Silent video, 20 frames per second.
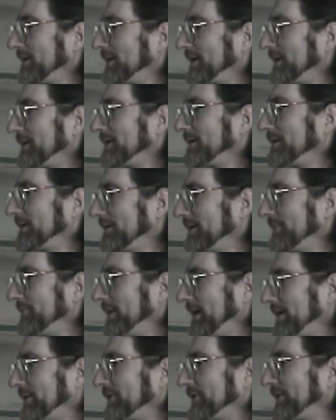that
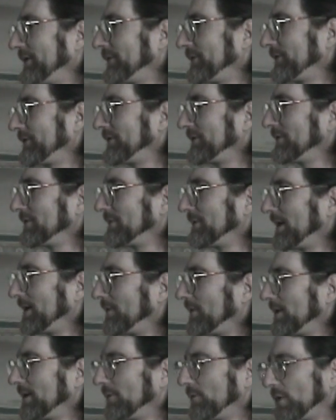makes sense to you about
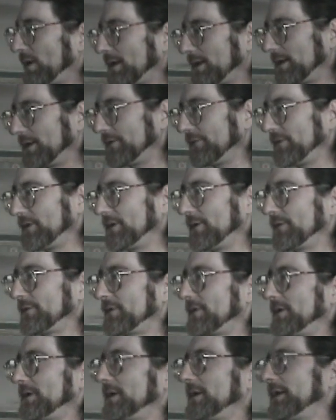what can I see that's
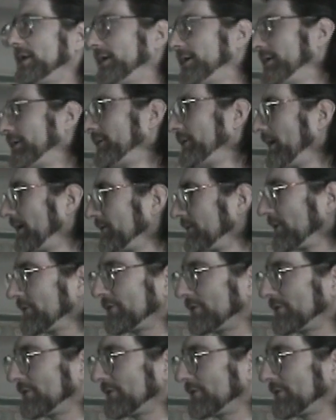good in it, and just